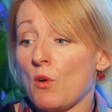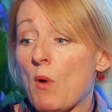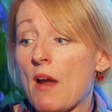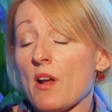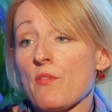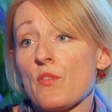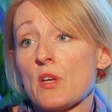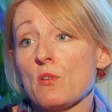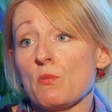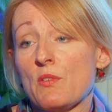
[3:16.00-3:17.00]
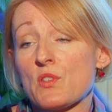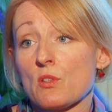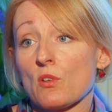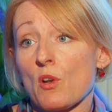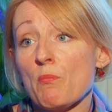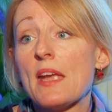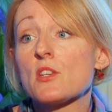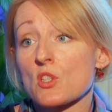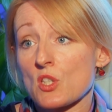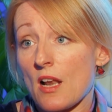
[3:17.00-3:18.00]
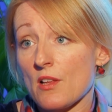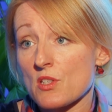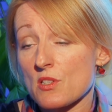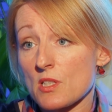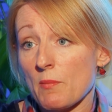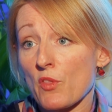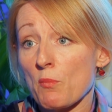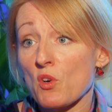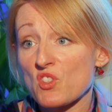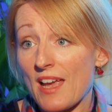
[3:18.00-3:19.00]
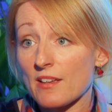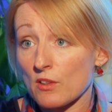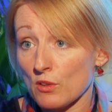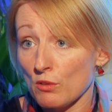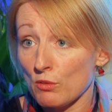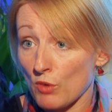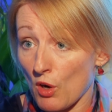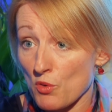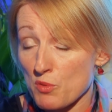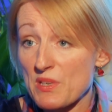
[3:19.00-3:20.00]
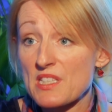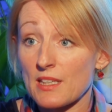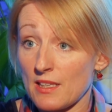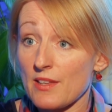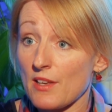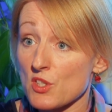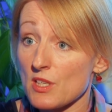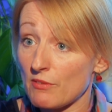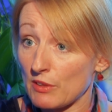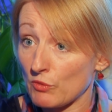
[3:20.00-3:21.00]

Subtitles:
Where I feel we've still got a major challenge is some of the more technical roles, and particularly the engineering